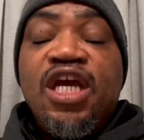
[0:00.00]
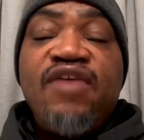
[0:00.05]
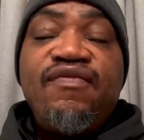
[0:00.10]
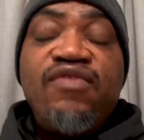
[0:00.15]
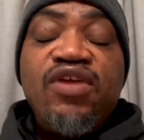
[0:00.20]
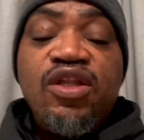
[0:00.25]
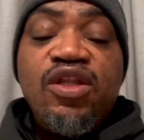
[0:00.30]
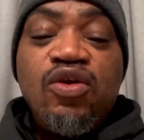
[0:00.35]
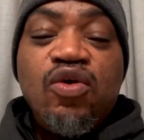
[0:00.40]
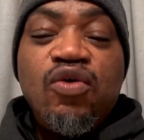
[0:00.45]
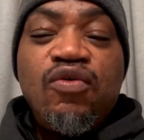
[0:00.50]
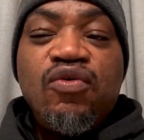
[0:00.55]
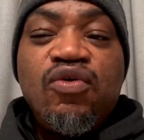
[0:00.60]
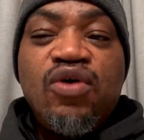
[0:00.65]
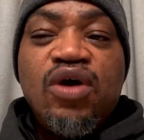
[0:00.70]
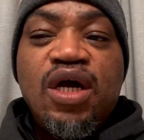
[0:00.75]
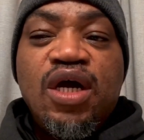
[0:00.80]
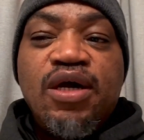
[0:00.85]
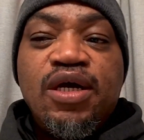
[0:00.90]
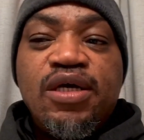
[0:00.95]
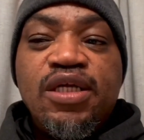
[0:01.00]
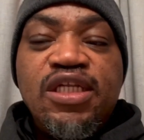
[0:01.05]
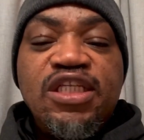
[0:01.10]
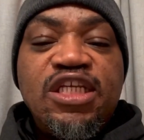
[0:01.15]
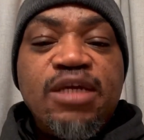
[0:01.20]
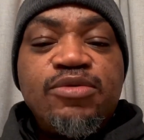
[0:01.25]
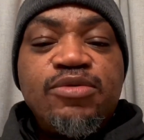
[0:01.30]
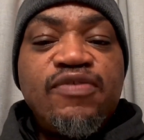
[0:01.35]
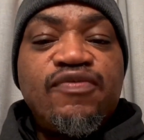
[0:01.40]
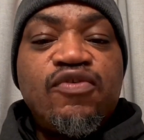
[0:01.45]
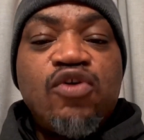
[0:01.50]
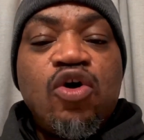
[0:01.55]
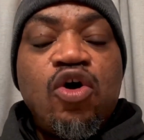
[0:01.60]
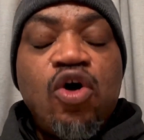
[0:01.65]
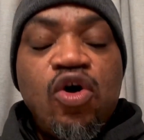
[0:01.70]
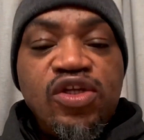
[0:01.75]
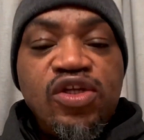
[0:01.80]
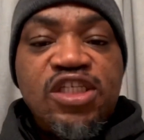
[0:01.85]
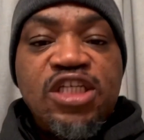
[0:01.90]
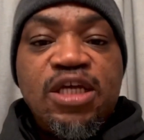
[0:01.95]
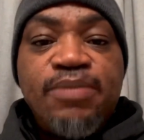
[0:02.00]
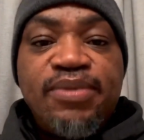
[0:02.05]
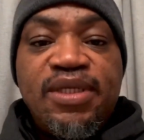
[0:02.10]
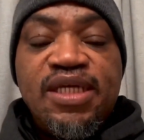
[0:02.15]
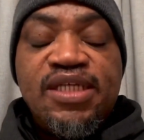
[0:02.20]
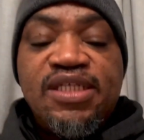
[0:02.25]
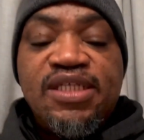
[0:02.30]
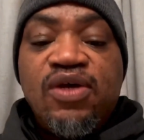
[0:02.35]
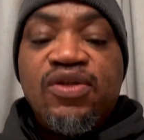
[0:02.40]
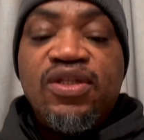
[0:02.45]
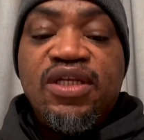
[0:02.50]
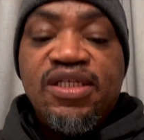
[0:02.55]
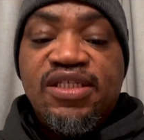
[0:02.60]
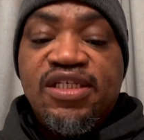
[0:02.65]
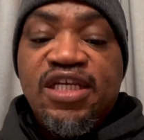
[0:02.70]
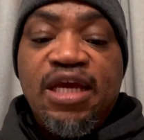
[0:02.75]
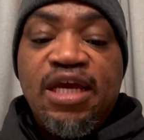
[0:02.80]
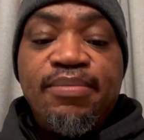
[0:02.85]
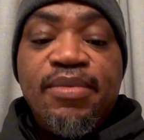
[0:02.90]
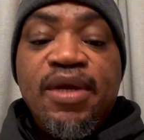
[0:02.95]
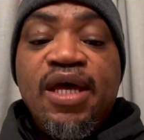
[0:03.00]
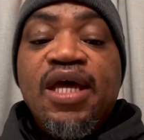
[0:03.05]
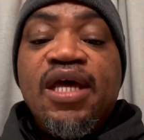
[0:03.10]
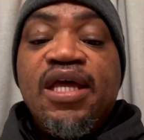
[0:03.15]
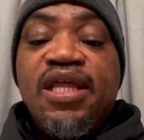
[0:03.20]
even though in terms of concept they sound the same,